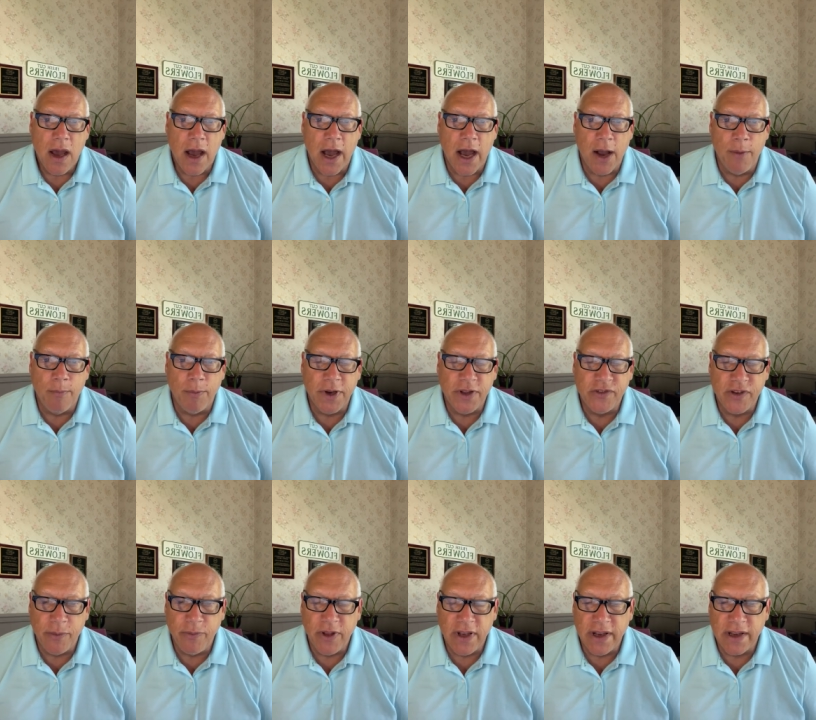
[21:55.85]
Um, but
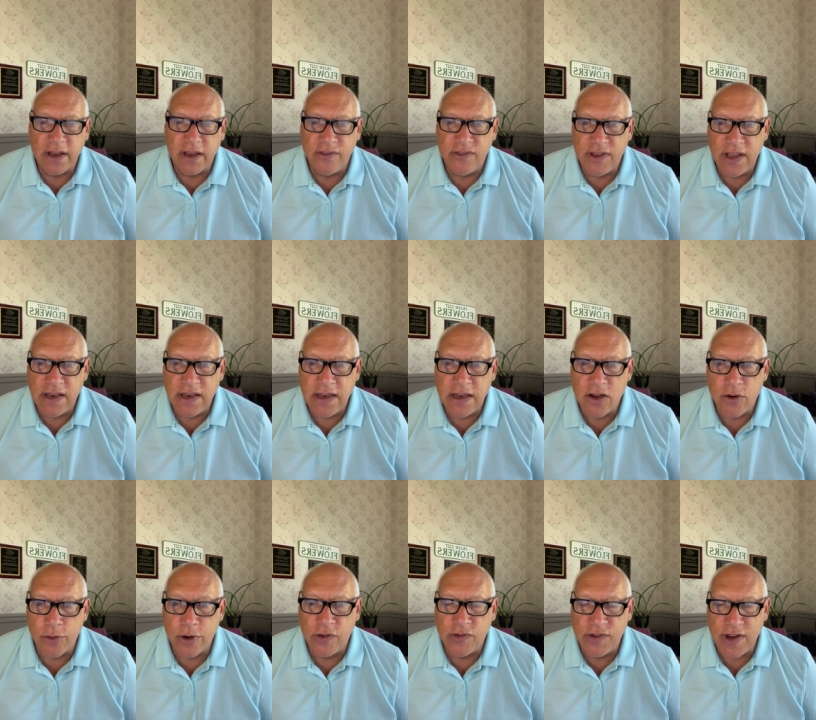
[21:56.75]
it's something like a
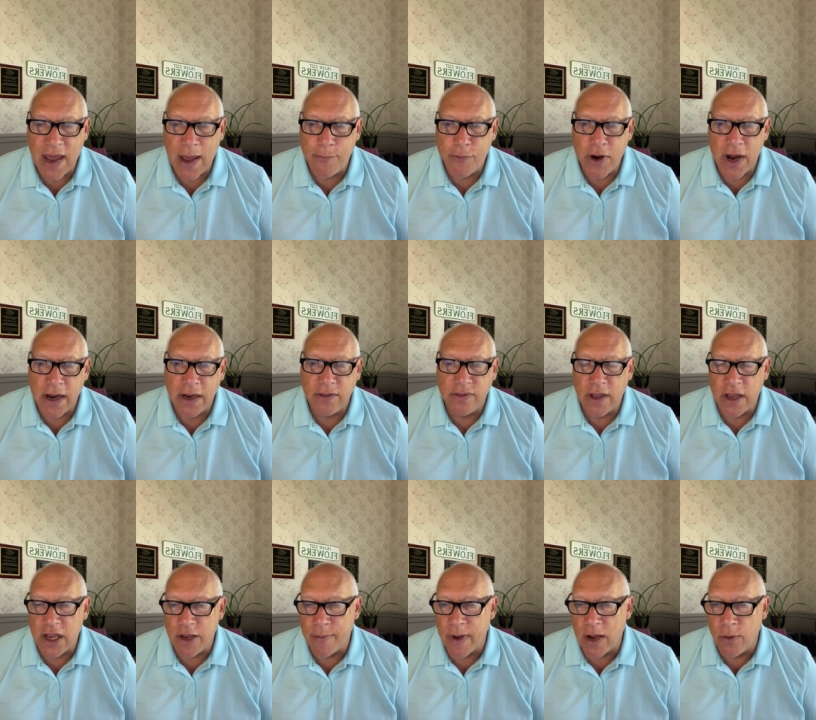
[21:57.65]
zinnia or a snapdragon
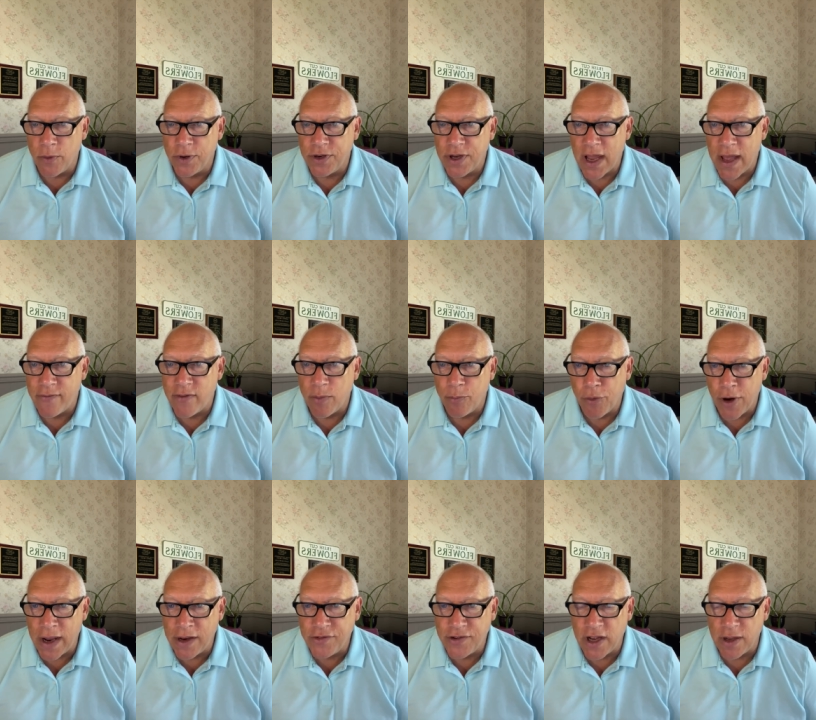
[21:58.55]
that you might want to have it
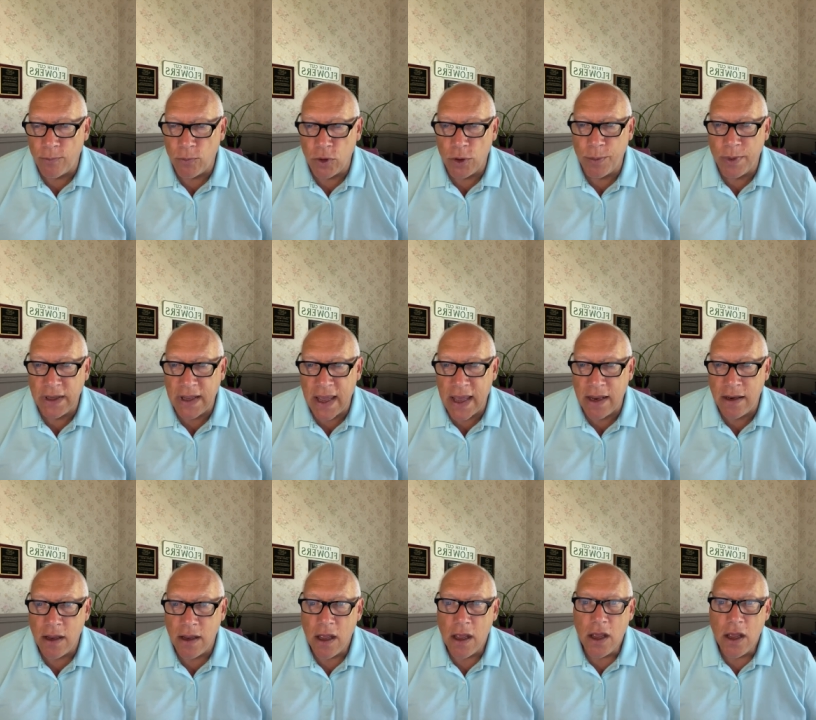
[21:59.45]
branch out and bloom
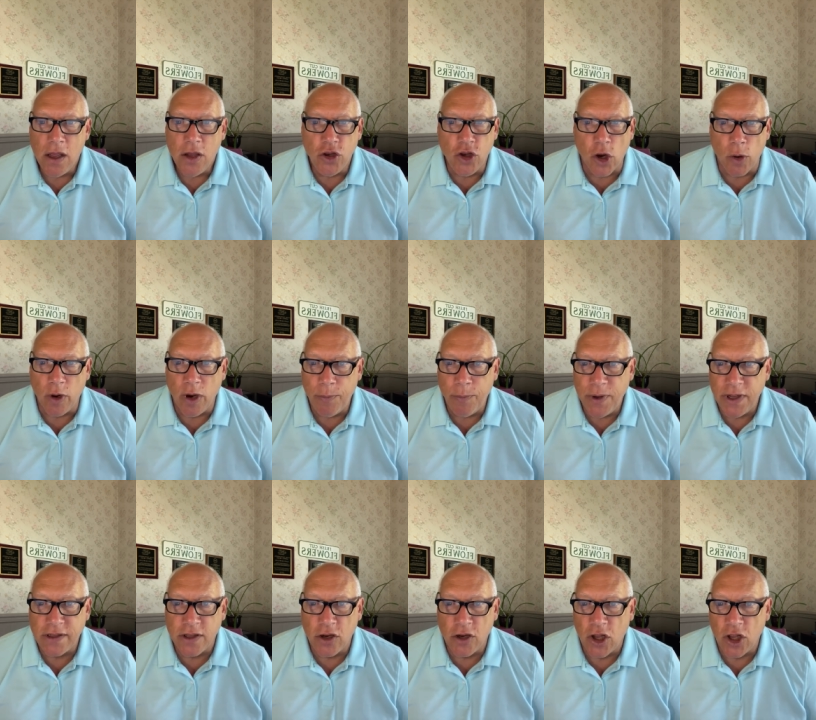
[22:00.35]
again. You don't want
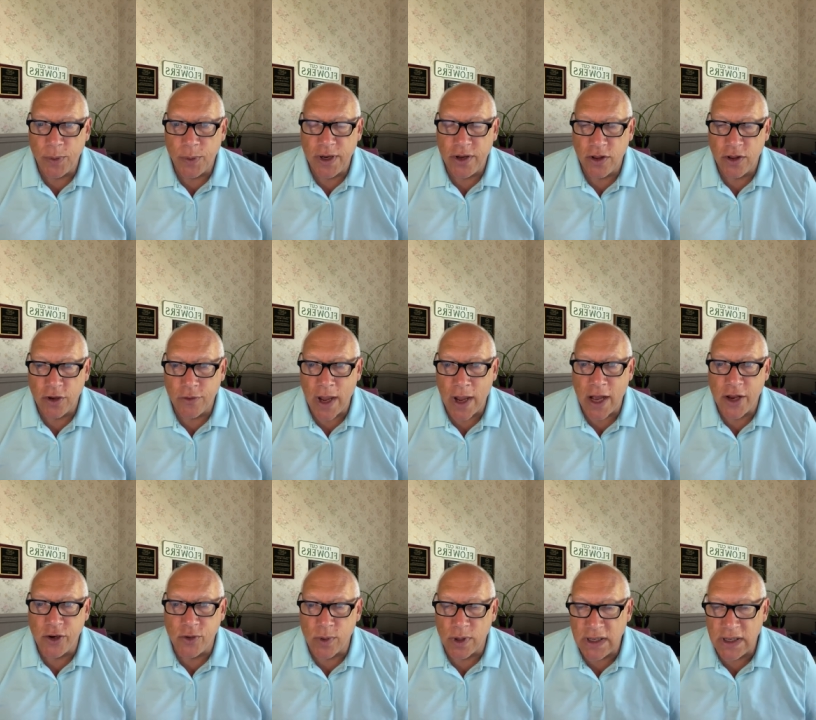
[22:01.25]
to pick that all the way to the ground.